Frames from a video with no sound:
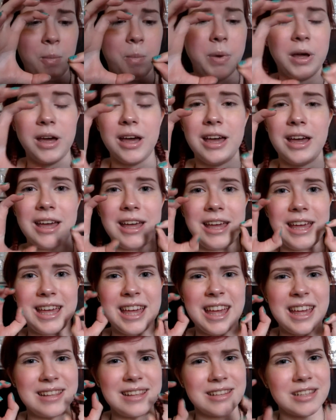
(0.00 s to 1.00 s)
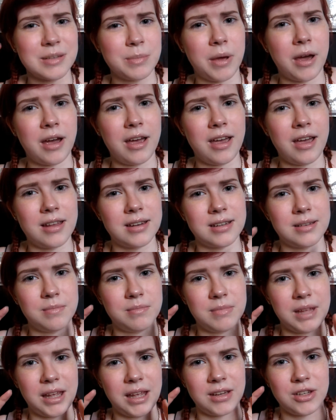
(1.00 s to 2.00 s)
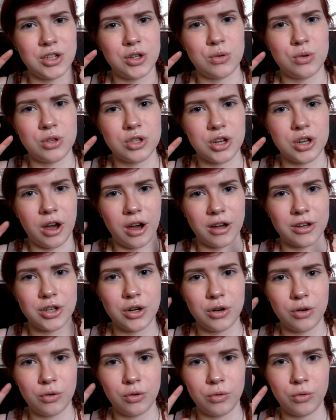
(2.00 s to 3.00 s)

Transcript: but it inspired me to start